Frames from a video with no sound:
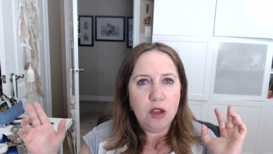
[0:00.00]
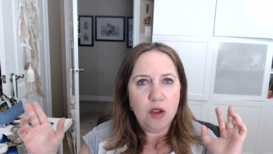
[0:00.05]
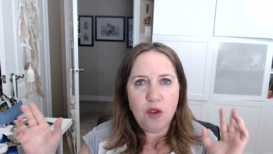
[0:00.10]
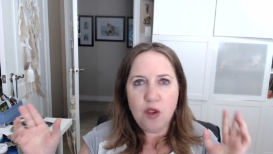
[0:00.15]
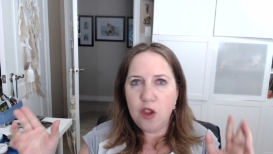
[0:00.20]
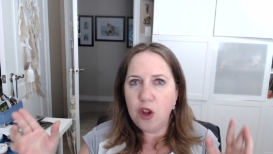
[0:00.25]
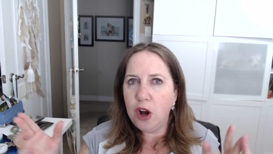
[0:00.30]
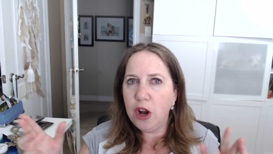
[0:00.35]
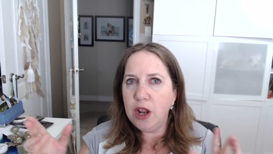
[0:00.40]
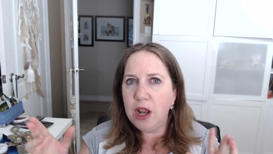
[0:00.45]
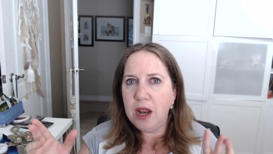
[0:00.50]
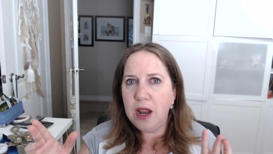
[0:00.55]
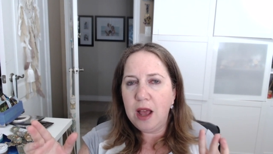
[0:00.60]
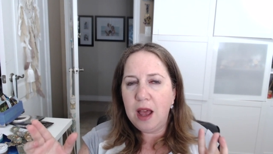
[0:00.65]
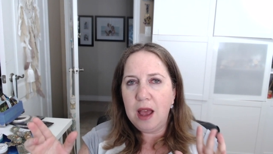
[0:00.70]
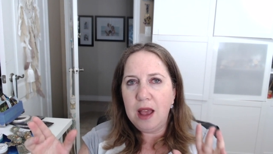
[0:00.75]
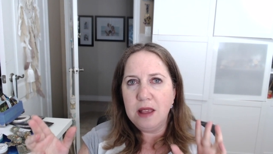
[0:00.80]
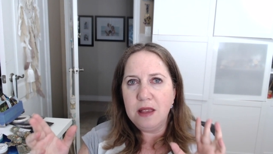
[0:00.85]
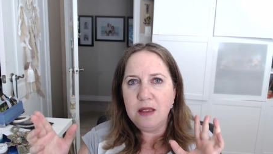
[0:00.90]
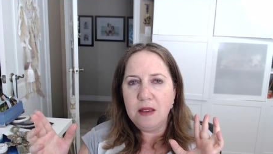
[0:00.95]
just started
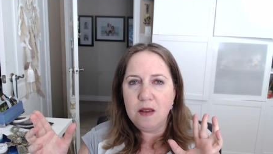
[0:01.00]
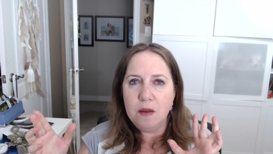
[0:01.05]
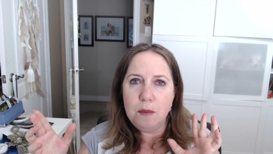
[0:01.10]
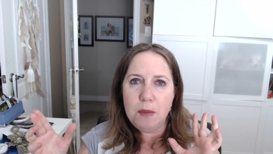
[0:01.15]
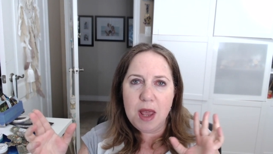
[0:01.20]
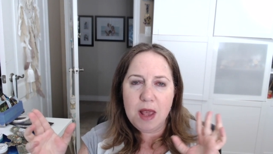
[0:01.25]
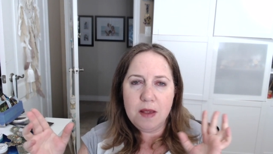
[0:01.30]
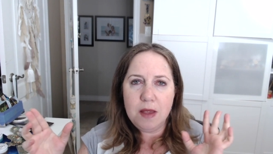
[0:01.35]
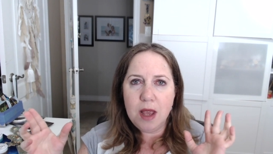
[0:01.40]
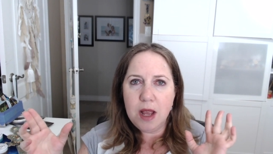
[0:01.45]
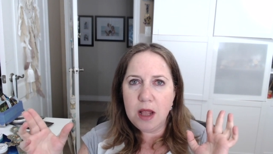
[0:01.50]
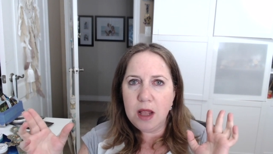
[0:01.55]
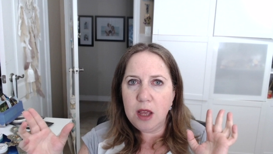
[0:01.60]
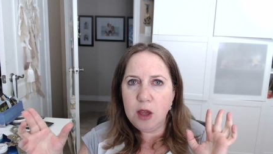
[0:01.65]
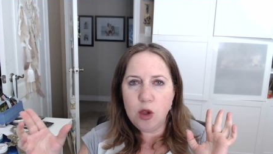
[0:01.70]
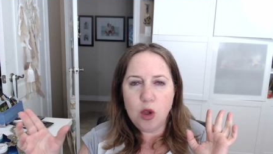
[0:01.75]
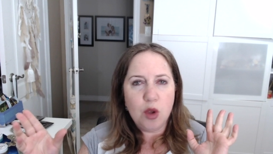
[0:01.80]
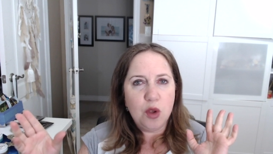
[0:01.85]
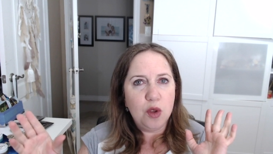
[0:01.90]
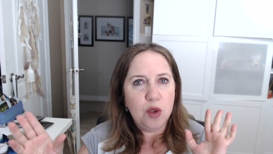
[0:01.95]
as
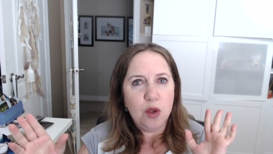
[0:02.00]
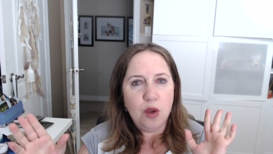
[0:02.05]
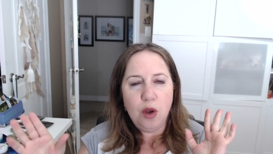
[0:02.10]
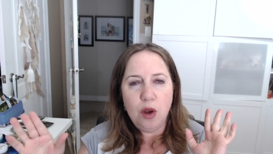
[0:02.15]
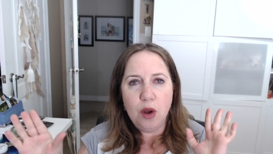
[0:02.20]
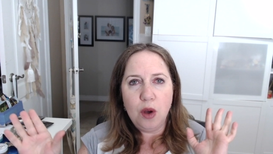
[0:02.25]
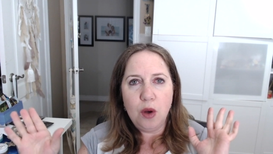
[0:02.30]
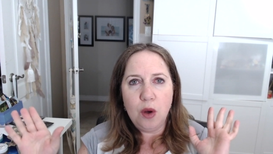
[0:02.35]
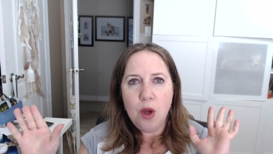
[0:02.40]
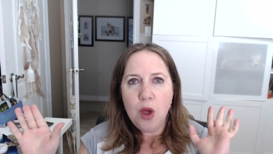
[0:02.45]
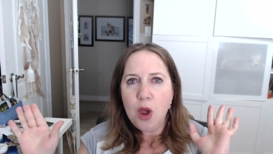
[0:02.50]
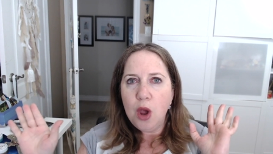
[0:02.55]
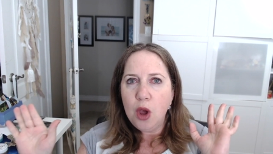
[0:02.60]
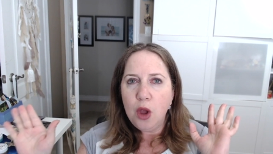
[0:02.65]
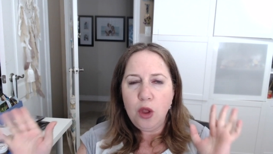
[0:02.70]
basically just you know